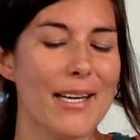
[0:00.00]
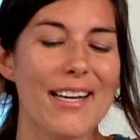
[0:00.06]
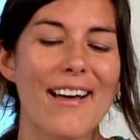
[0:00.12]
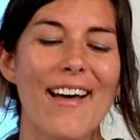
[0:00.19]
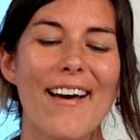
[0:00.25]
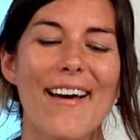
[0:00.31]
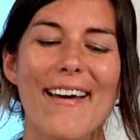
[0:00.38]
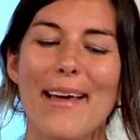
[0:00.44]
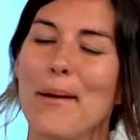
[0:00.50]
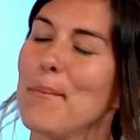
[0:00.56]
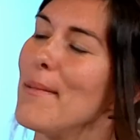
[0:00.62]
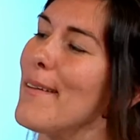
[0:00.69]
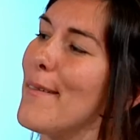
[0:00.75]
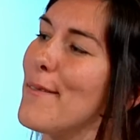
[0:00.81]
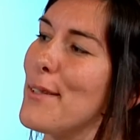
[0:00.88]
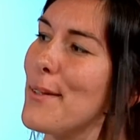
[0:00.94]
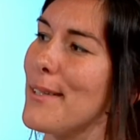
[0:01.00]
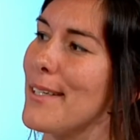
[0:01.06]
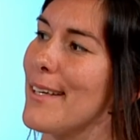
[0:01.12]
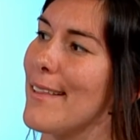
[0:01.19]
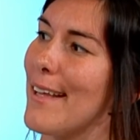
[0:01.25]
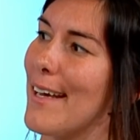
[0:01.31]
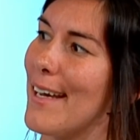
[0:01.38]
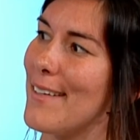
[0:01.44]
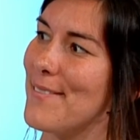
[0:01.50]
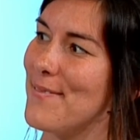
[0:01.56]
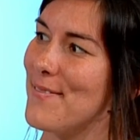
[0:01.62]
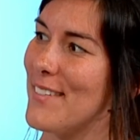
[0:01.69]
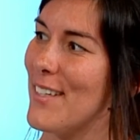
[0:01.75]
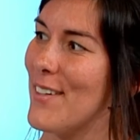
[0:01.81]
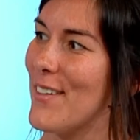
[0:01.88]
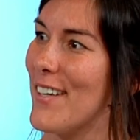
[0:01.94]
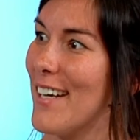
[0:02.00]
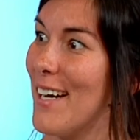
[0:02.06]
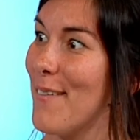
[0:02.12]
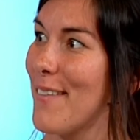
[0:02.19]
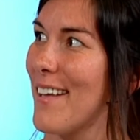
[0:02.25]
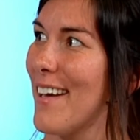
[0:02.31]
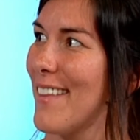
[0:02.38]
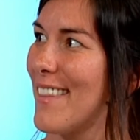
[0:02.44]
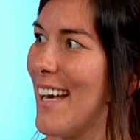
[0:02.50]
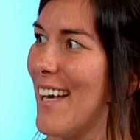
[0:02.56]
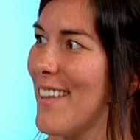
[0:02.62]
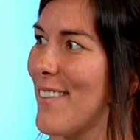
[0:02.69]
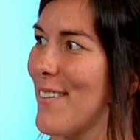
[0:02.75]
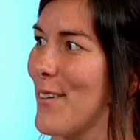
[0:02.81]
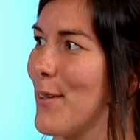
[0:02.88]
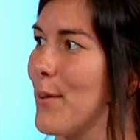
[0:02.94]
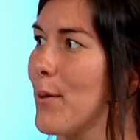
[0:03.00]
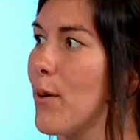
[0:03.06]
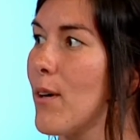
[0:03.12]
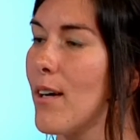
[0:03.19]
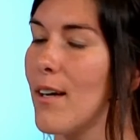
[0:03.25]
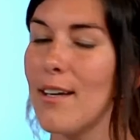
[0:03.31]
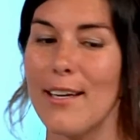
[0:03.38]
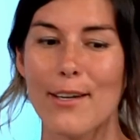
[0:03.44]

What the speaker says: yep, I've totally done that. Or I've thought that through, or,